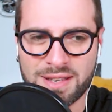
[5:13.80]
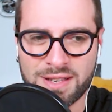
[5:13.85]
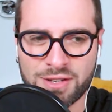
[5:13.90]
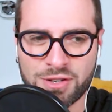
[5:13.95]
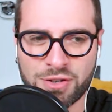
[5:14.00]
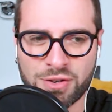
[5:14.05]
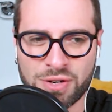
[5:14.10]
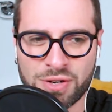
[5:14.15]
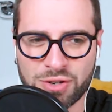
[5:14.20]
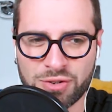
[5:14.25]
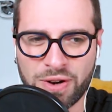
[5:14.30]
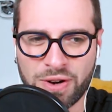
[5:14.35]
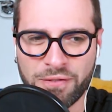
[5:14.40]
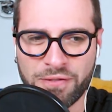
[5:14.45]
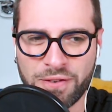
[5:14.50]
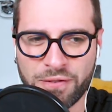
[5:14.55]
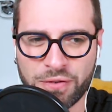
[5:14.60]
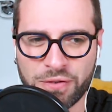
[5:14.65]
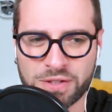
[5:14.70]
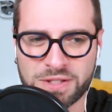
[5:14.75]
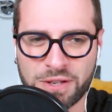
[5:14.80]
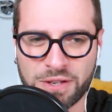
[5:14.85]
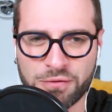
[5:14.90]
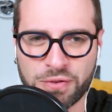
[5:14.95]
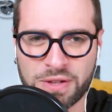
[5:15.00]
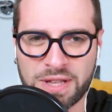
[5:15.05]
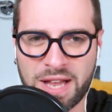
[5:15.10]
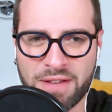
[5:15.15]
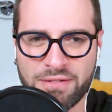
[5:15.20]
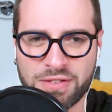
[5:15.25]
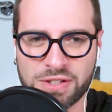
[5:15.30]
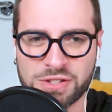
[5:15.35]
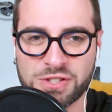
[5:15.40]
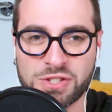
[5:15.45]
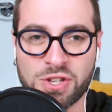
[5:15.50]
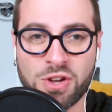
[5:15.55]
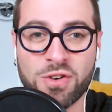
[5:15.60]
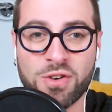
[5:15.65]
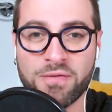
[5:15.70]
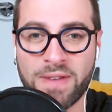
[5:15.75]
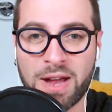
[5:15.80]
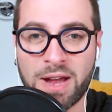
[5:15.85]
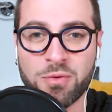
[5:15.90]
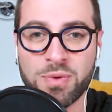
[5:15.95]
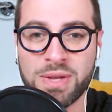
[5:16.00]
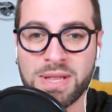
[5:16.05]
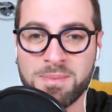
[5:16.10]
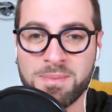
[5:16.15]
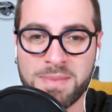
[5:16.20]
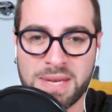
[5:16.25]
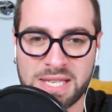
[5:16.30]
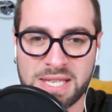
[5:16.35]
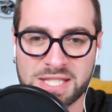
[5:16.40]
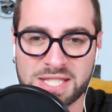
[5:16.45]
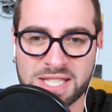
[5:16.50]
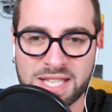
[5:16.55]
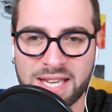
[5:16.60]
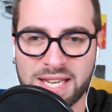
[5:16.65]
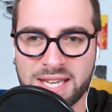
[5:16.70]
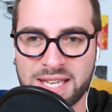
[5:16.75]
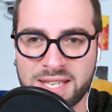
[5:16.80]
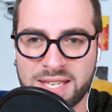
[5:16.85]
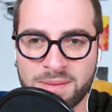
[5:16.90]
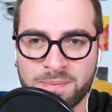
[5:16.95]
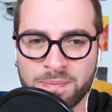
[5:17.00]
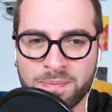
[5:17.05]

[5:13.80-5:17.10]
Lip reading: Choreography for different levels. So that really means like